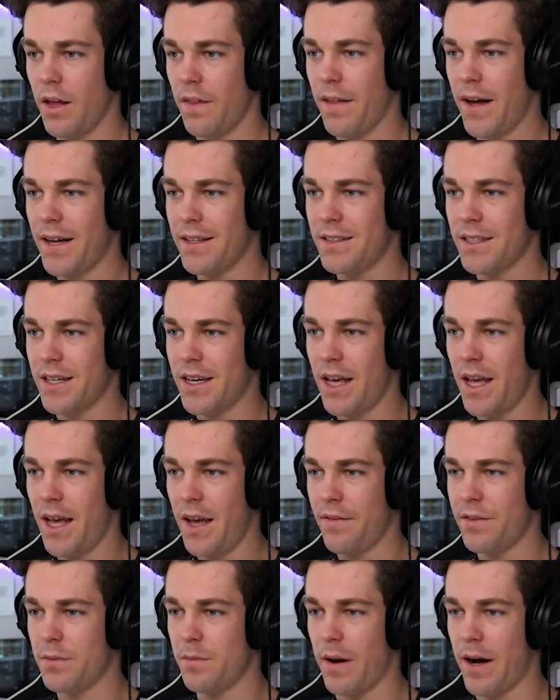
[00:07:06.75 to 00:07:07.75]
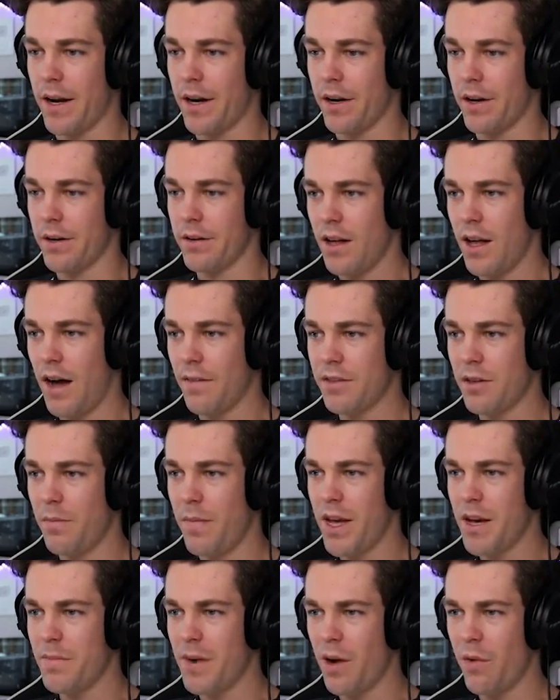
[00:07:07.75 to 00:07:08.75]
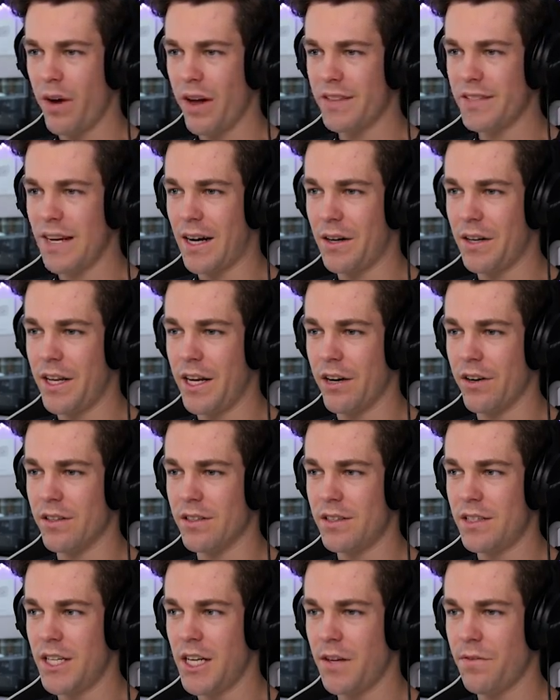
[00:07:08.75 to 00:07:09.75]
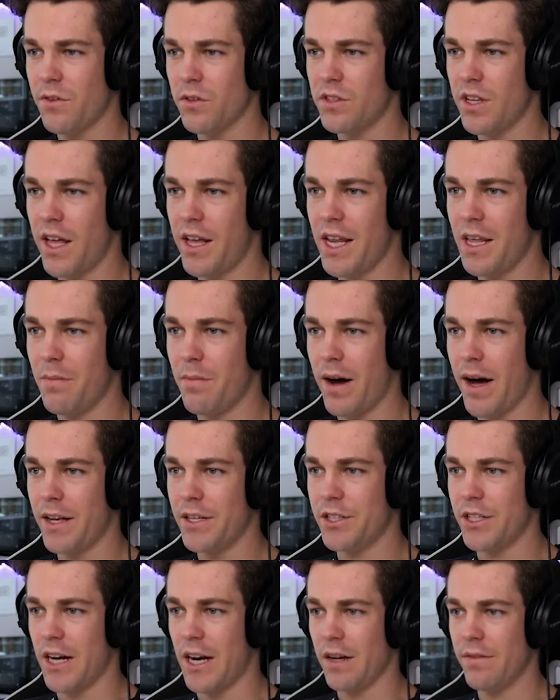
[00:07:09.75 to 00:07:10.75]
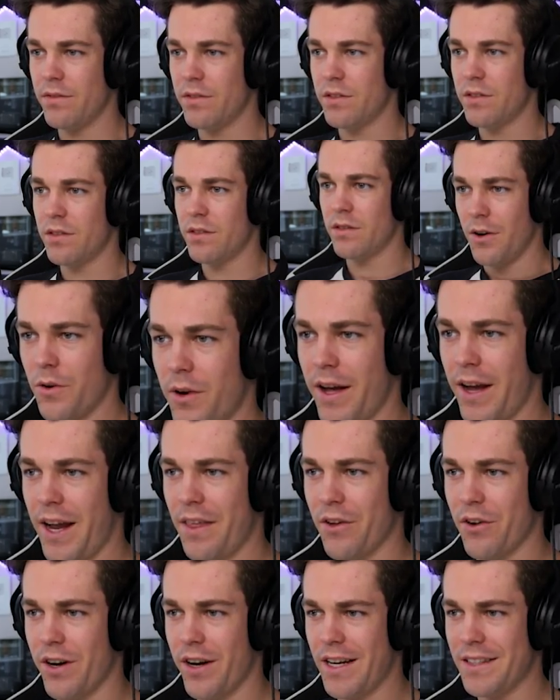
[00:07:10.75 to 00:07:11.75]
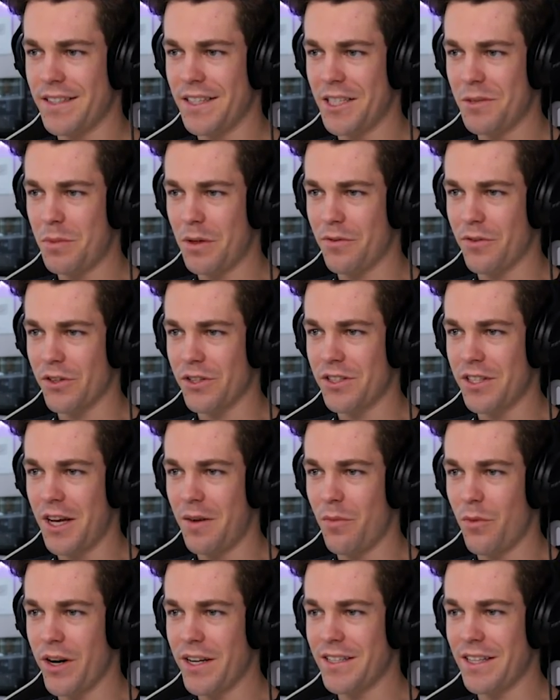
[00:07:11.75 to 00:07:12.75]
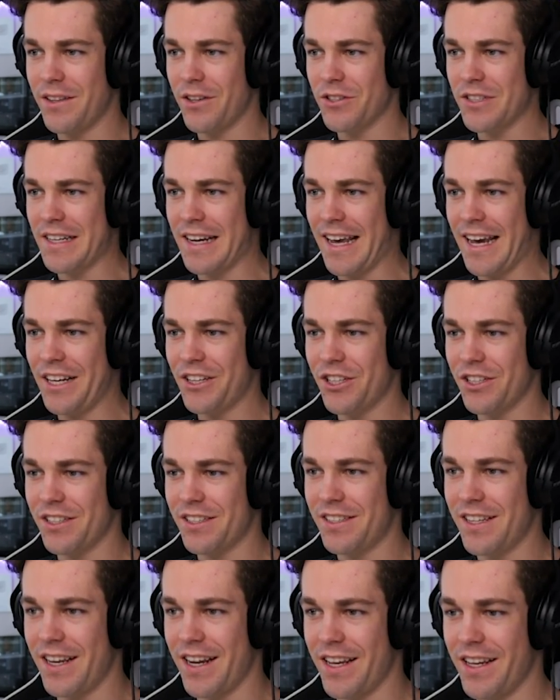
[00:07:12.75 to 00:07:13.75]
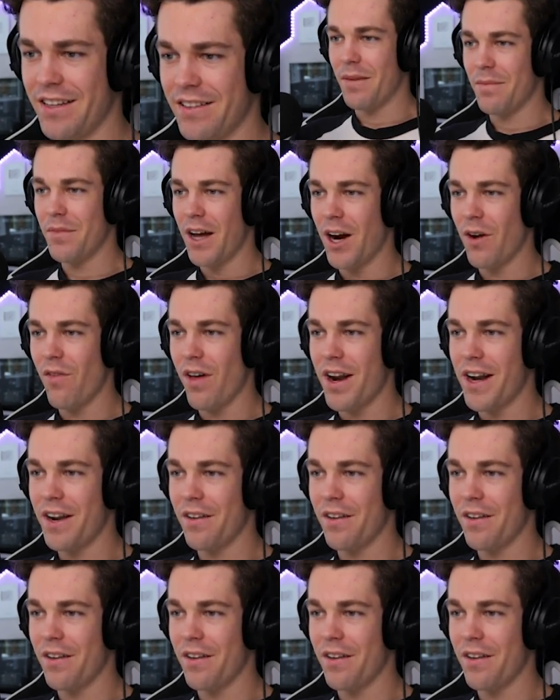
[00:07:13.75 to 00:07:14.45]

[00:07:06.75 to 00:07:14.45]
And that's a cave spider. I'll have to make my way down here and see if there's any mine shafts. Okay, there isn't, but for some reason there's an ancient city. I'm not ready